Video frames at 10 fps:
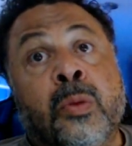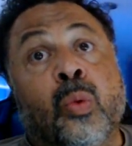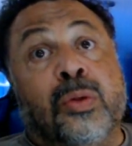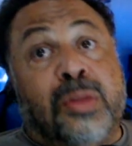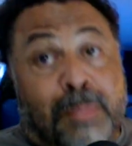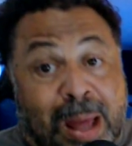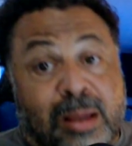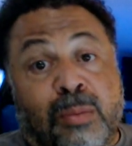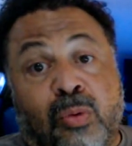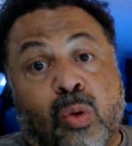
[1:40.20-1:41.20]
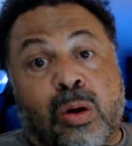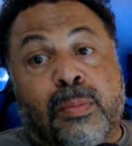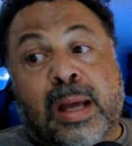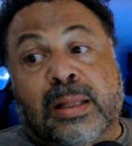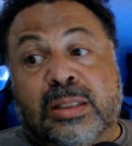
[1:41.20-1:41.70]
with the backup
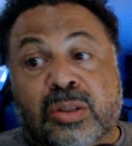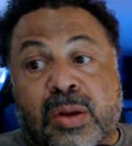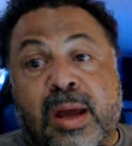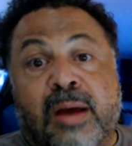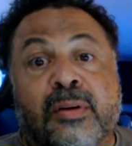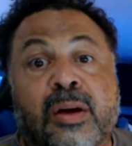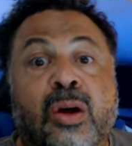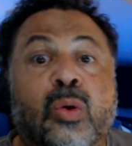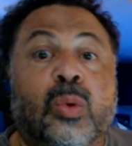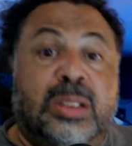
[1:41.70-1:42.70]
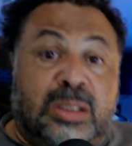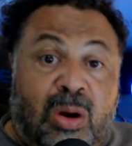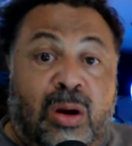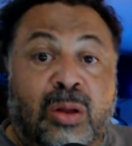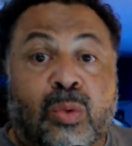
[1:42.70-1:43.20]
quarterback that you have with the
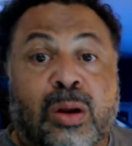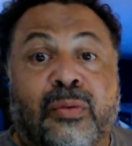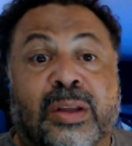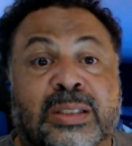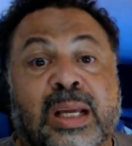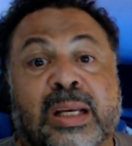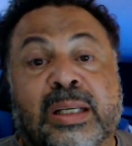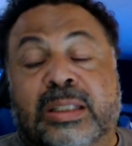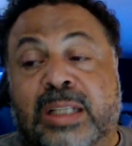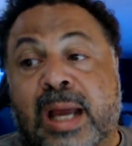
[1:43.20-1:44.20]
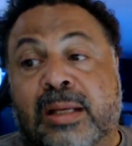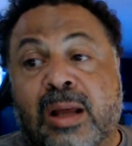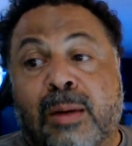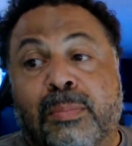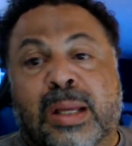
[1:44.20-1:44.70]
starting one if he's getting jacked
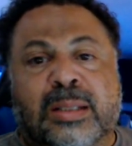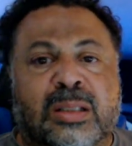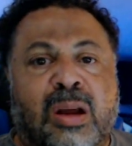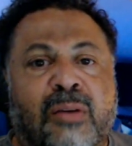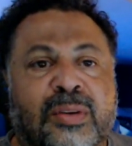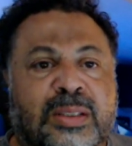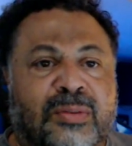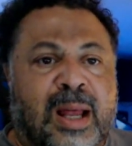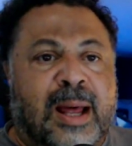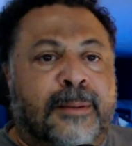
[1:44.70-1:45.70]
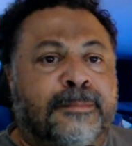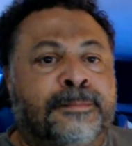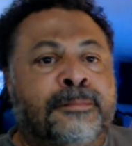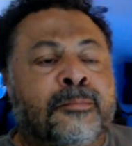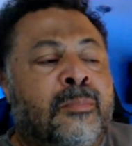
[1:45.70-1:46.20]
up because of the offensive line.
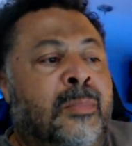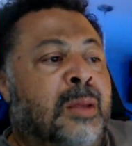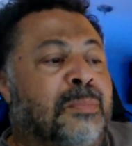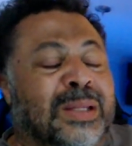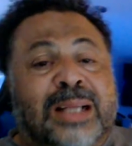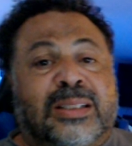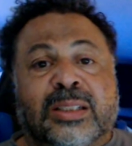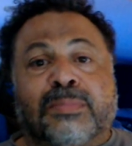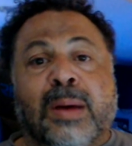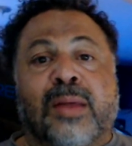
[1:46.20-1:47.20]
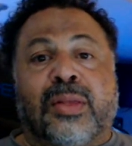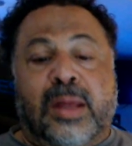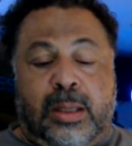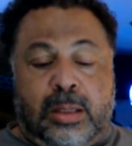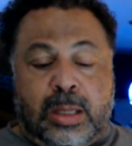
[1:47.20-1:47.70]
But that's just my thing.
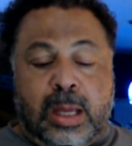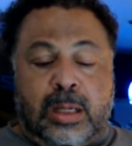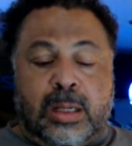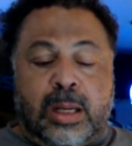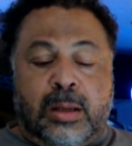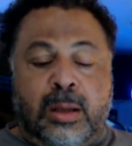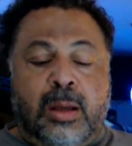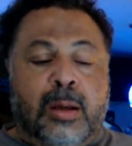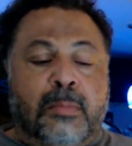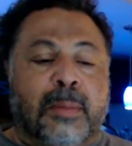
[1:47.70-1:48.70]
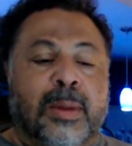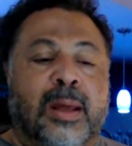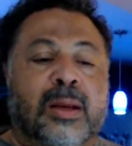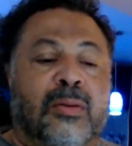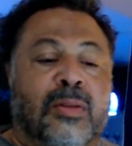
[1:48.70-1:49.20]
And my
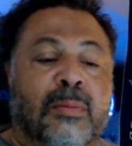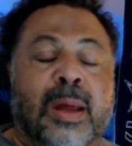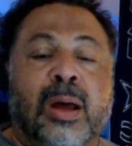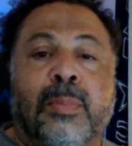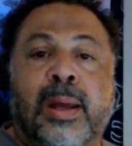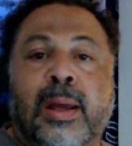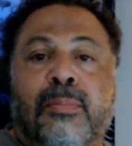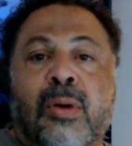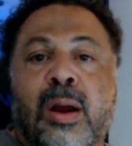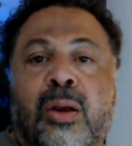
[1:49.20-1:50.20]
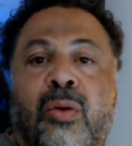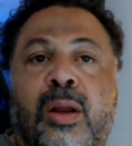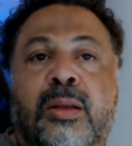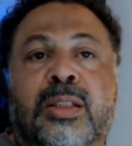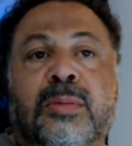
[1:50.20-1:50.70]
man, the mailman, Brian
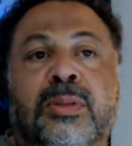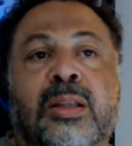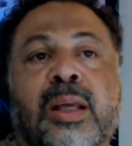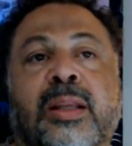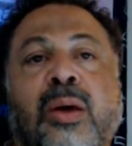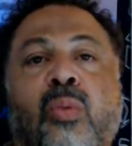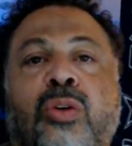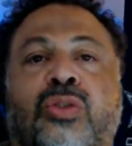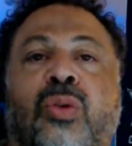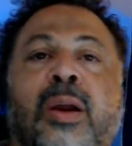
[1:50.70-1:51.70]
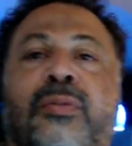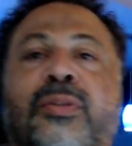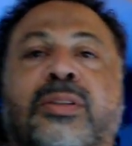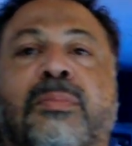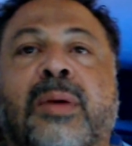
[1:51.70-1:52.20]
Green, seems to think that we'll trade for
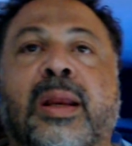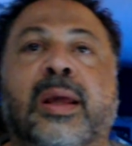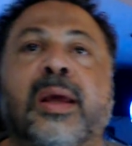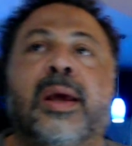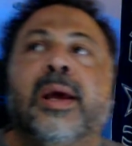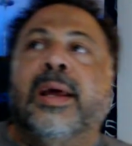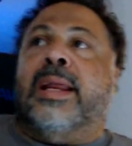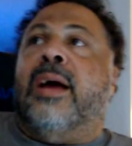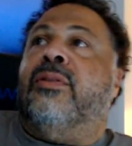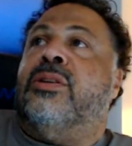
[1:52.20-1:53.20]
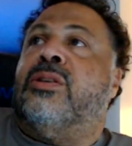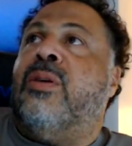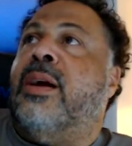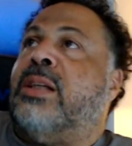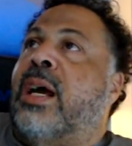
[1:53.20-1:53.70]
somebody down the
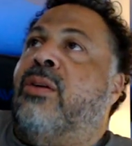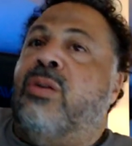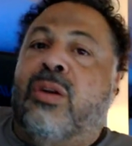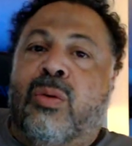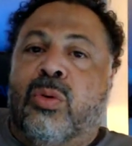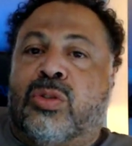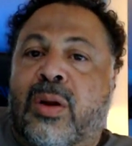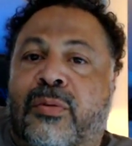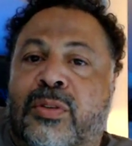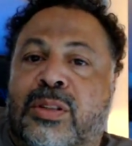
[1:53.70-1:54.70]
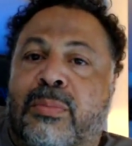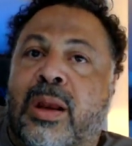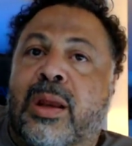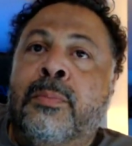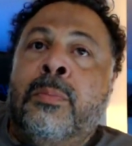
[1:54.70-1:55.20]
stretch. I don't know that we'll trade for
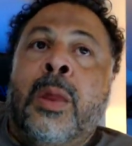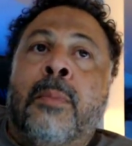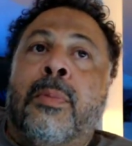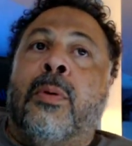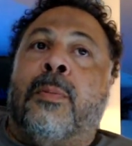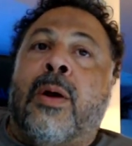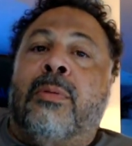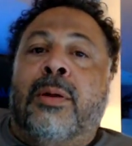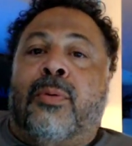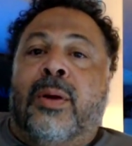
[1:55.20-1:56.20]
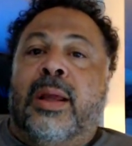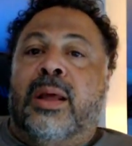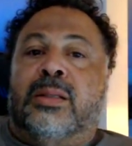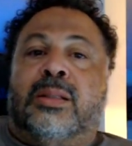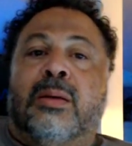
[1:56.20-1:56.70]
somebody, but we'll probably bring
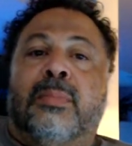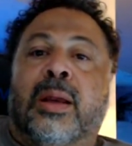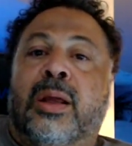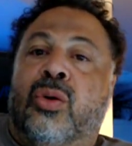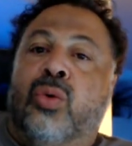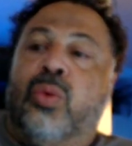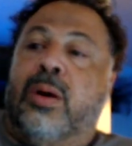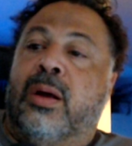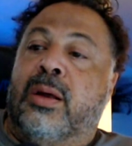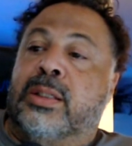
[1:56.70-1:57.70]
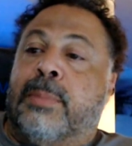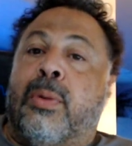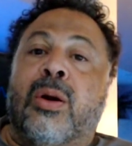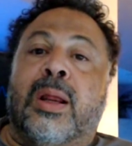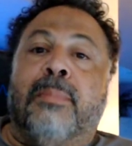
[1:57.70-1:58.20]
in somebody who is a
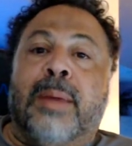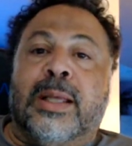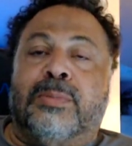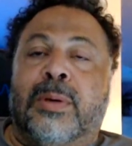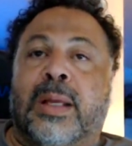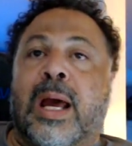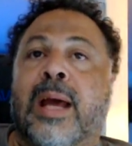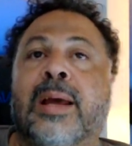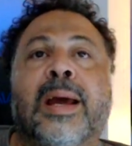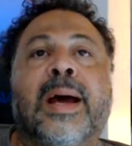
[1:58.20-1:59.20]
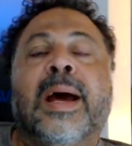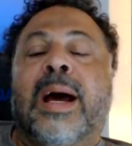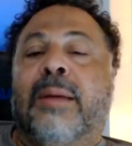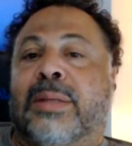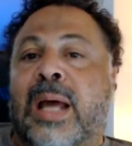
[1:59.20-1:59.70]
bargain basement guy.
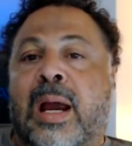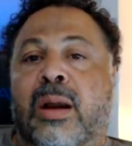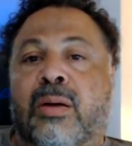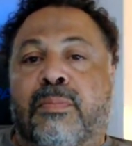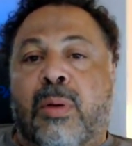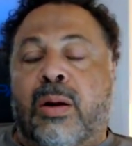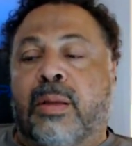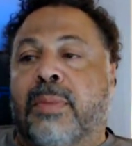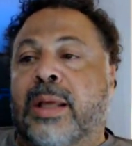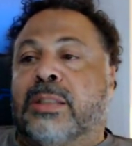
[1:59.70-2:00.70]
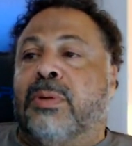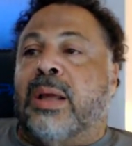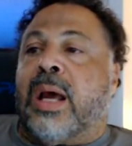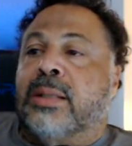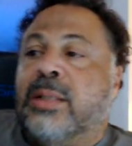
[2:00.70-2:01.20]
I'm tired of bargain basement
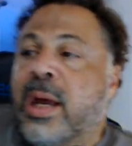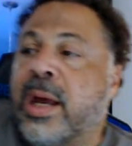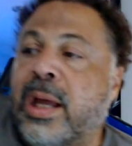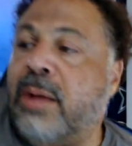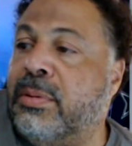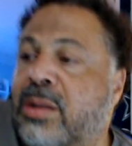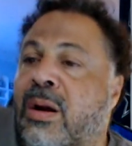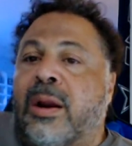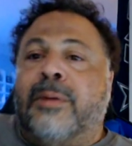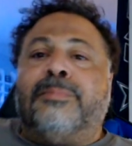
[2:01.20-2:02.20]
guys. I'm sorry.